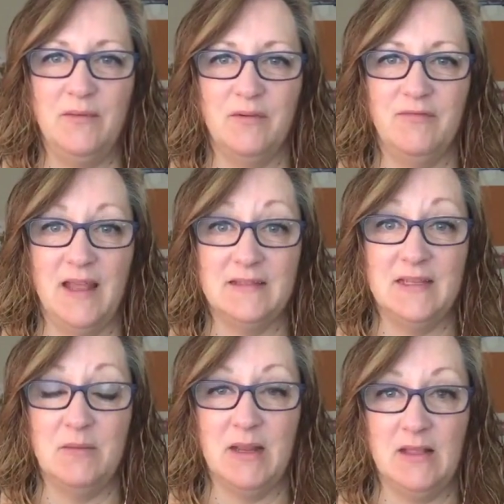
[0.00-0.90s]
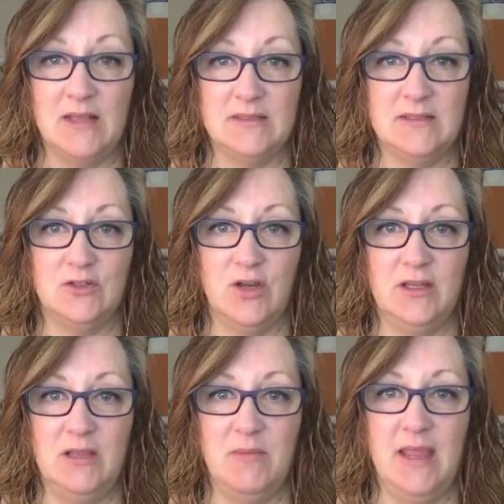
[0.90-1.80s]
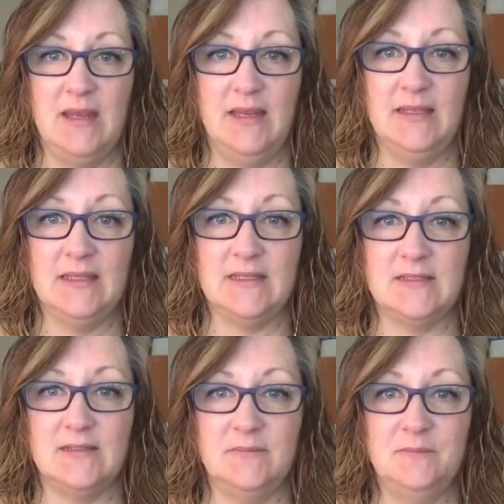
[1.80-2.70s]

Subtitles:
reflecting in my glasses. I'll try and keep my head like this.